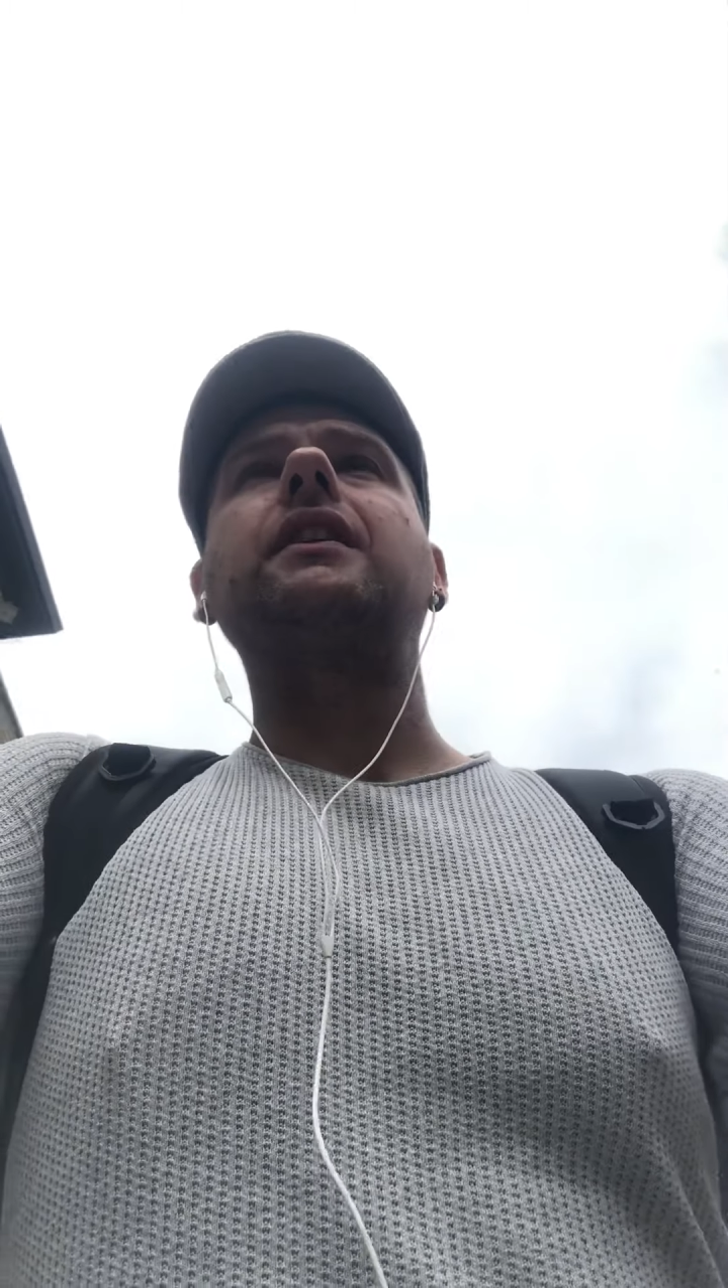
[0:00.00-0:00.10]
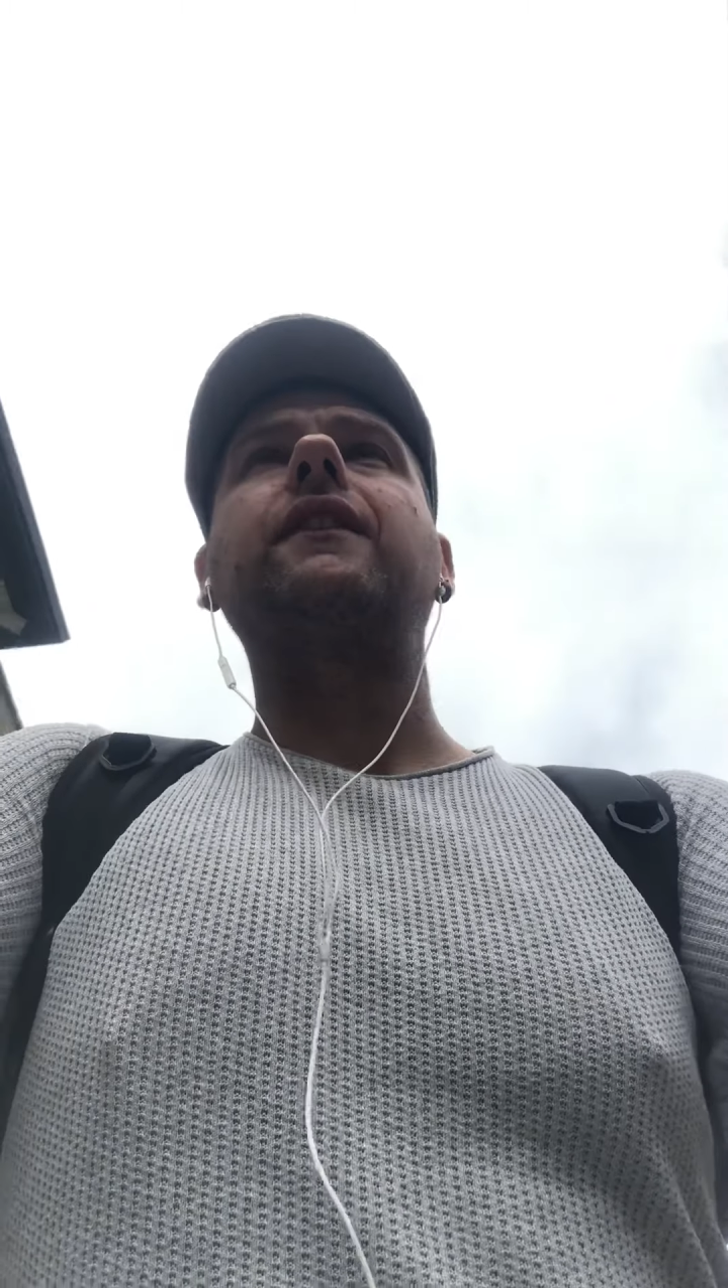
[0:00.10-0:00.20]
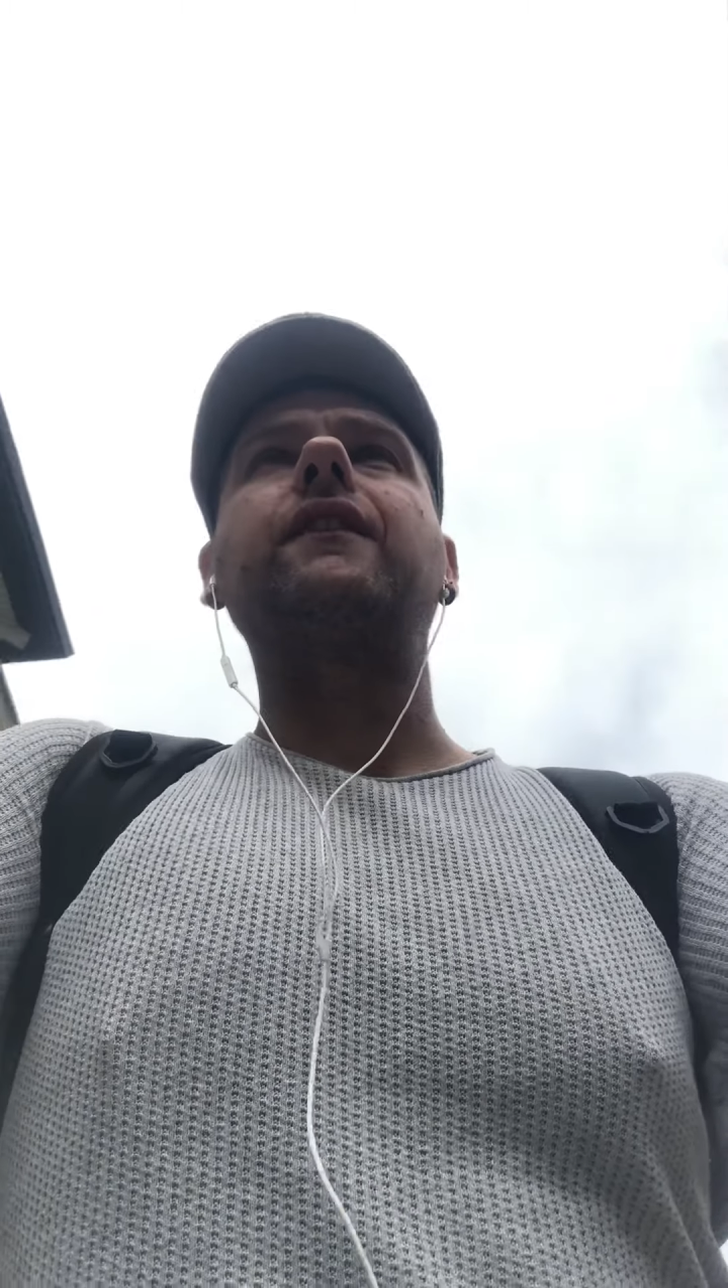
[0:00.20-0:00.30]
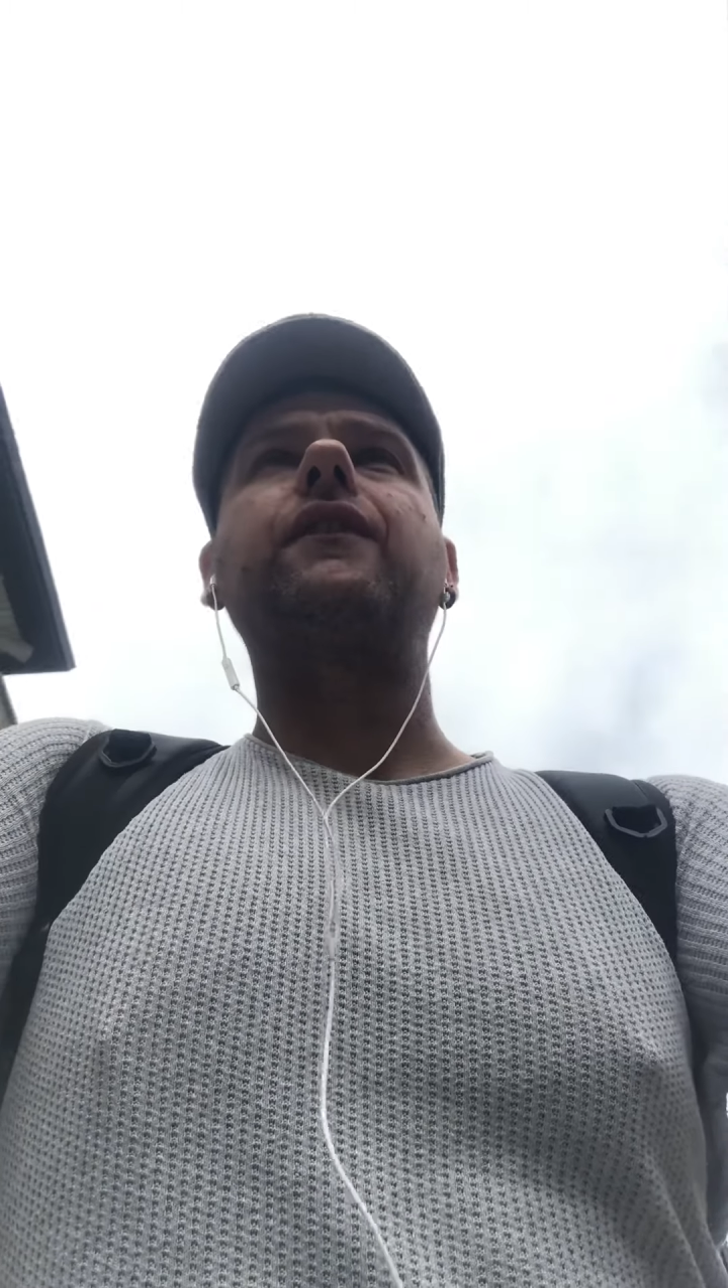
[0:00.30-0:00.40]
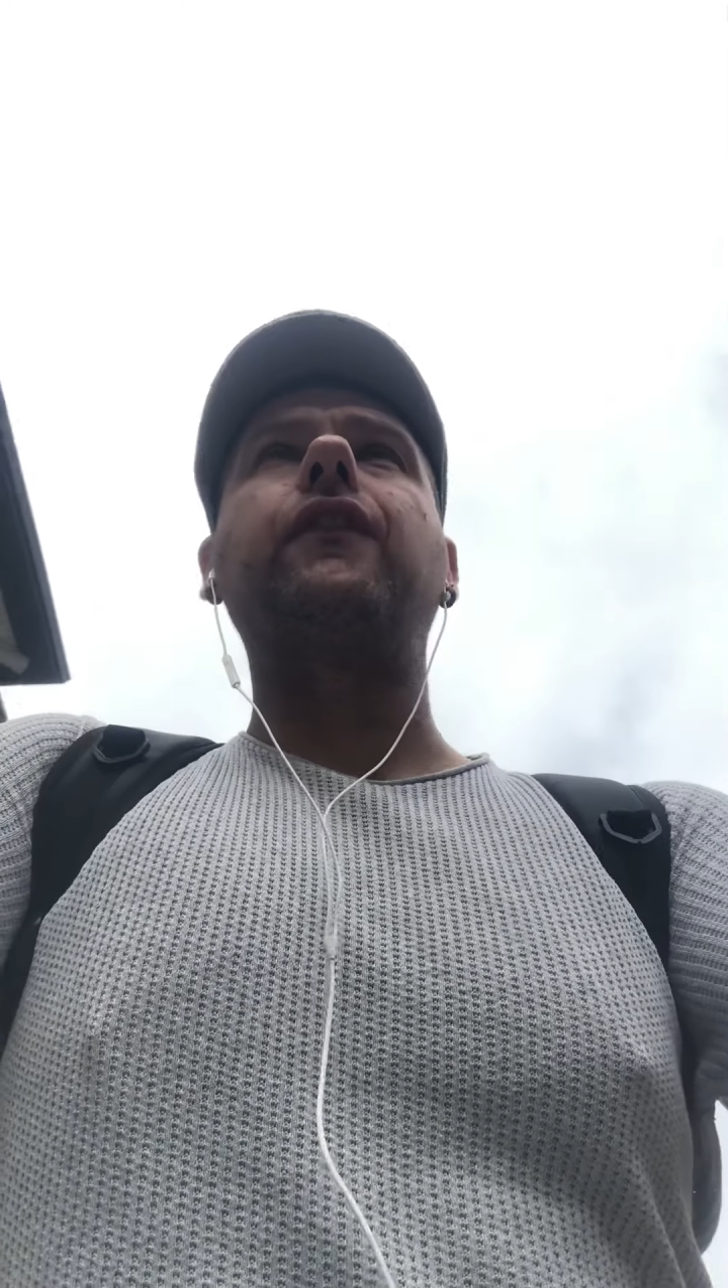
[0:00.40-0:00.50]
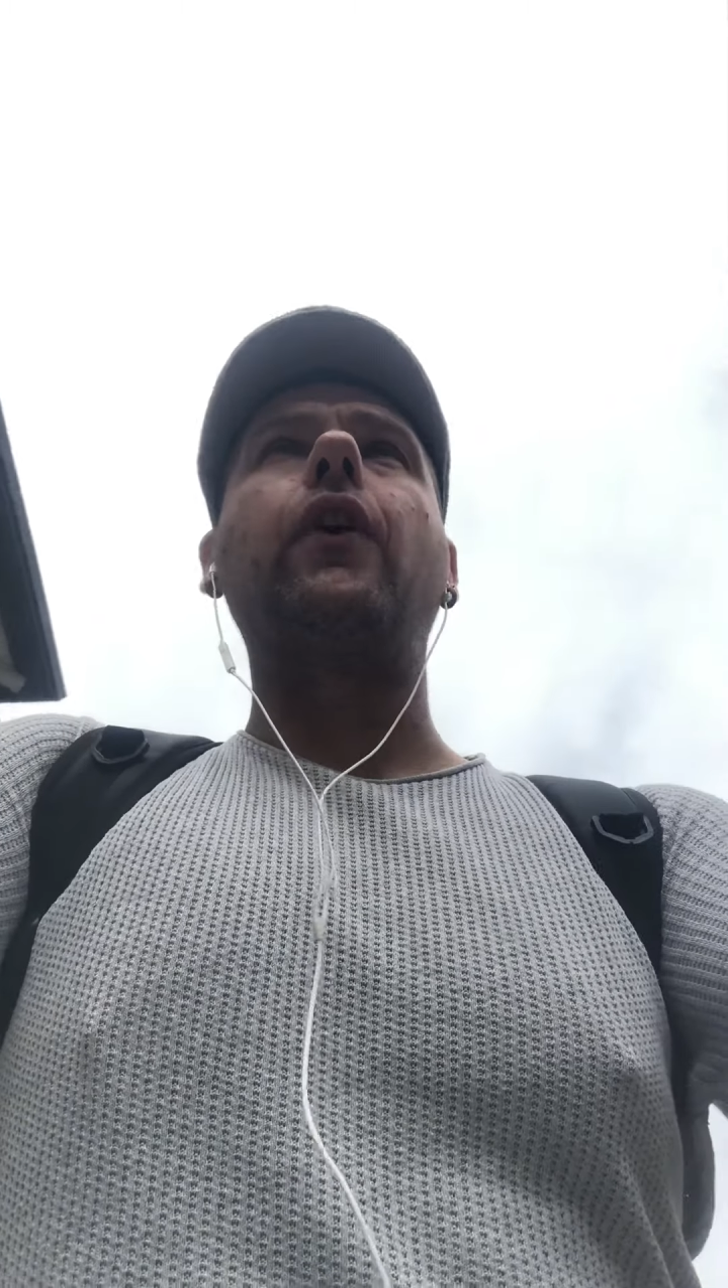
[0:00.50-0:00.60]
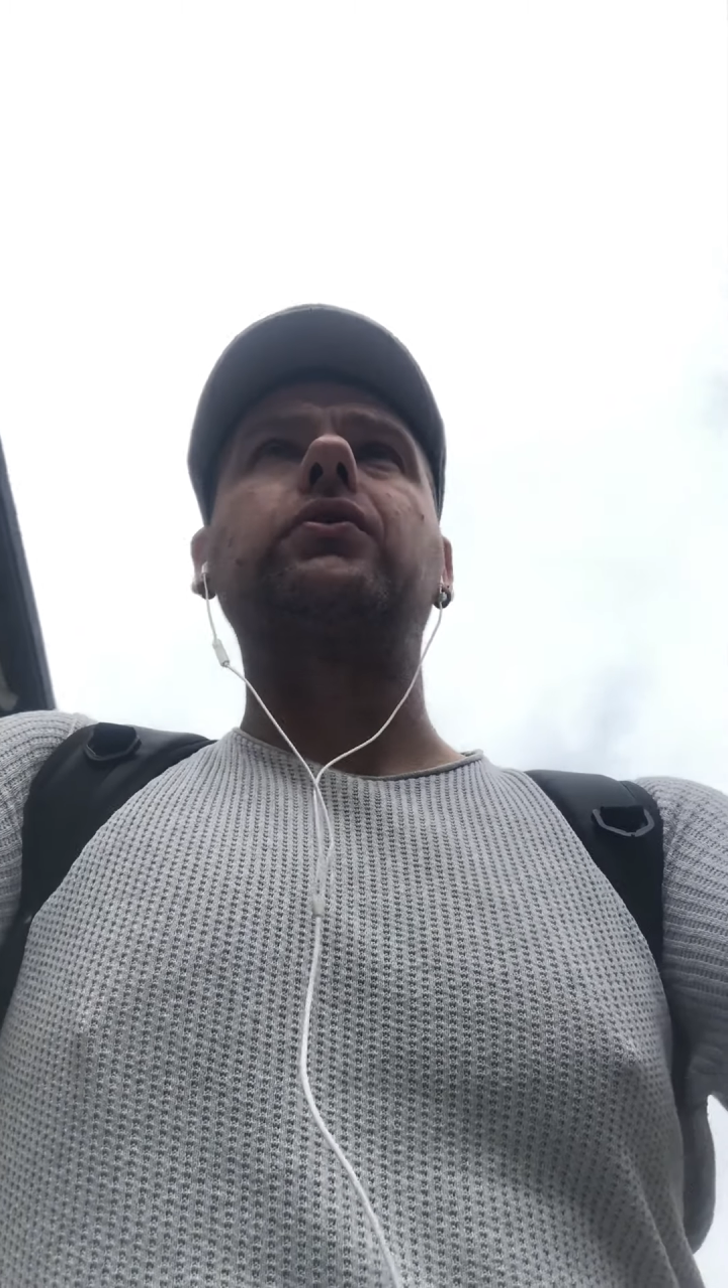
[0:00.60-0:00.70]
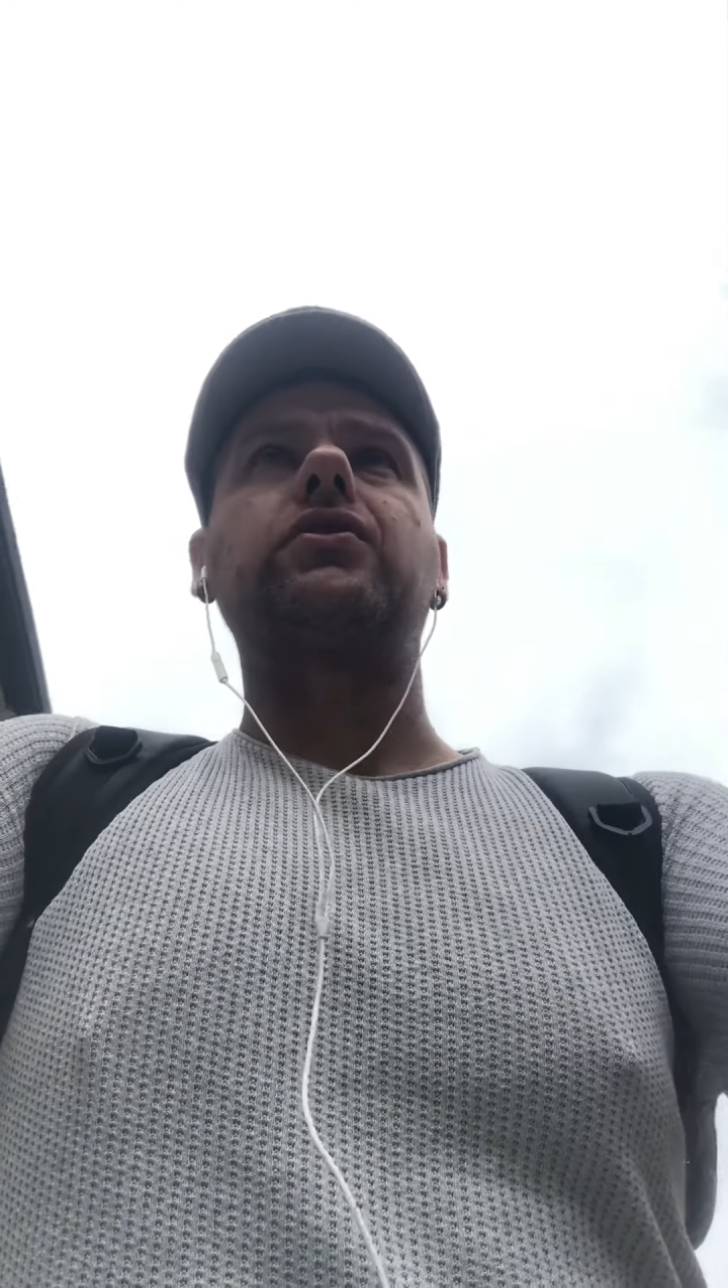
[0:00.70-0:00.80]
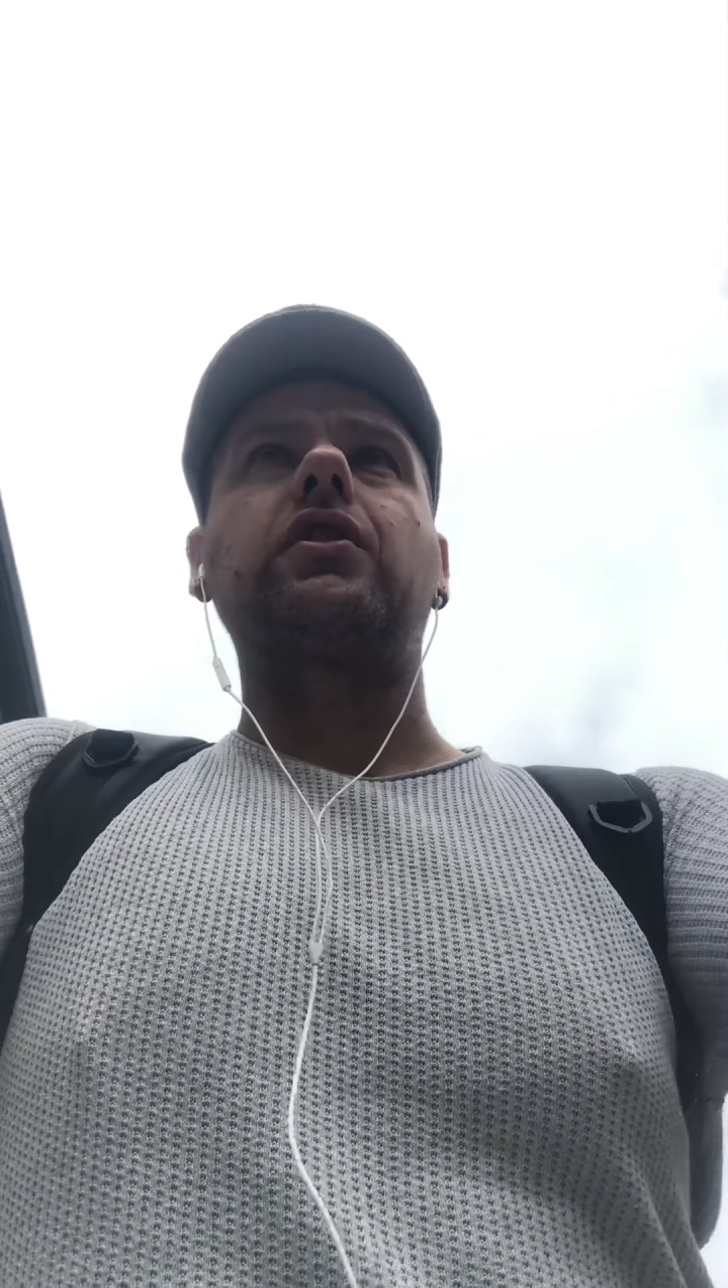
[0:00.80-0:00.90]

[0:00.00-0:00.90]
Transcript: photos